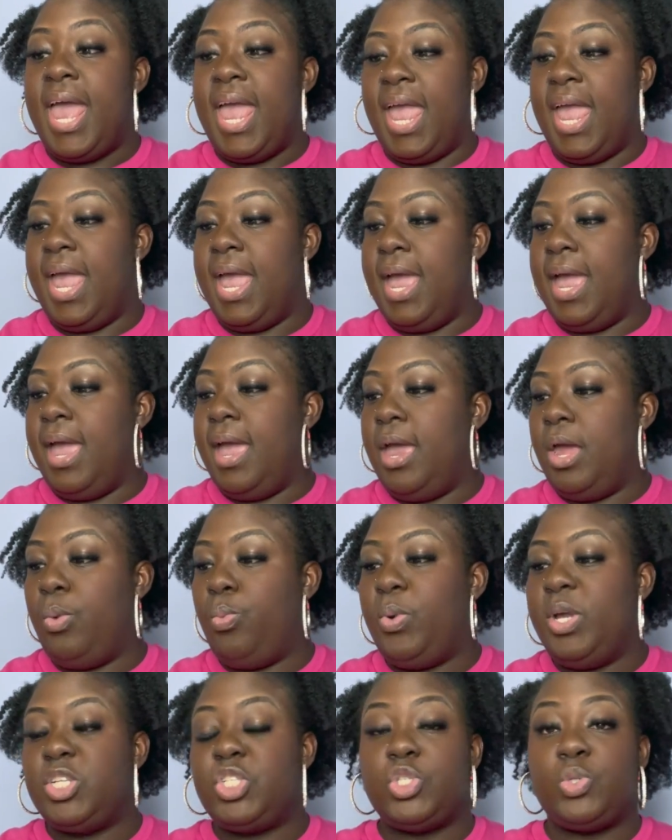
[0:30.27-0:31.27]

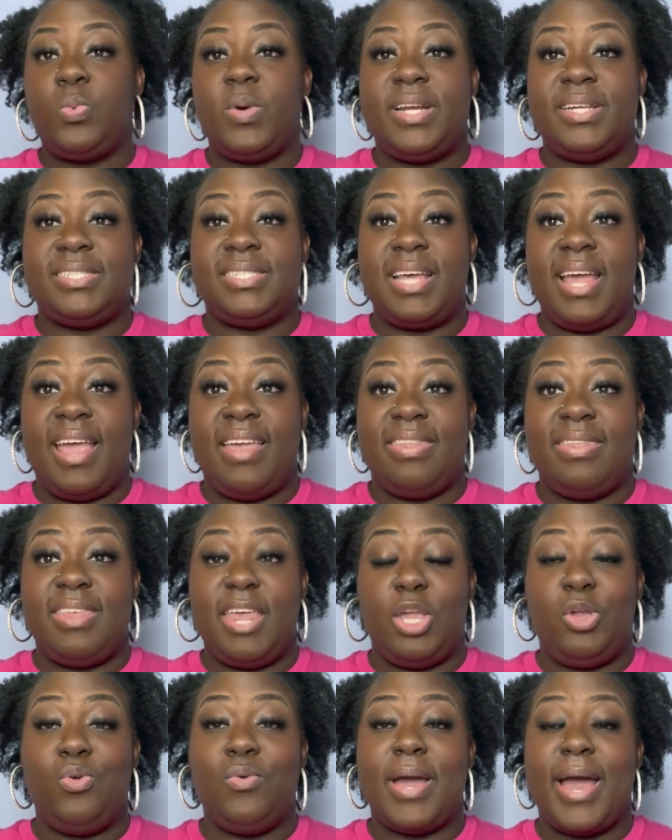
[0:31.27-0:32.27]
And we just want to say
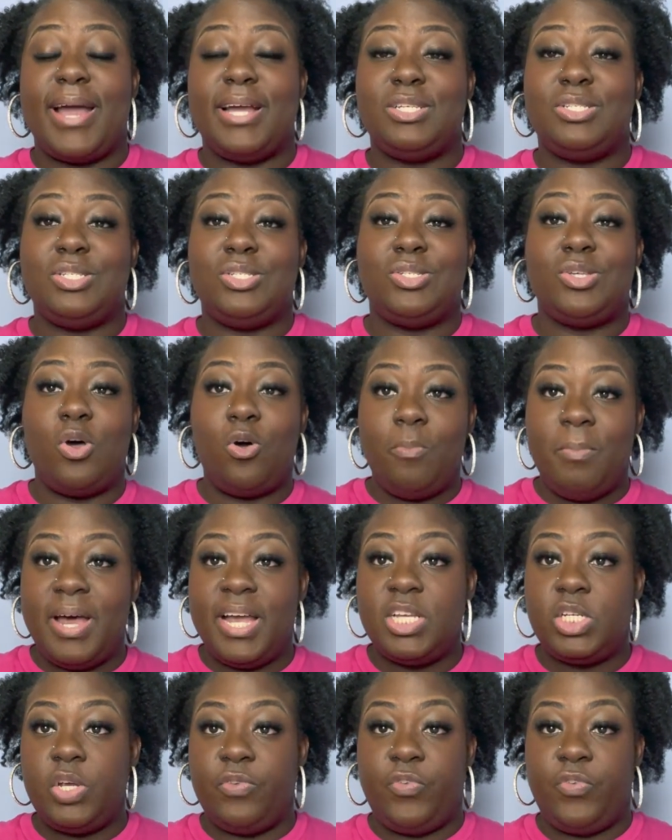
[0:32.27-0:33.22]
thank you guys so much.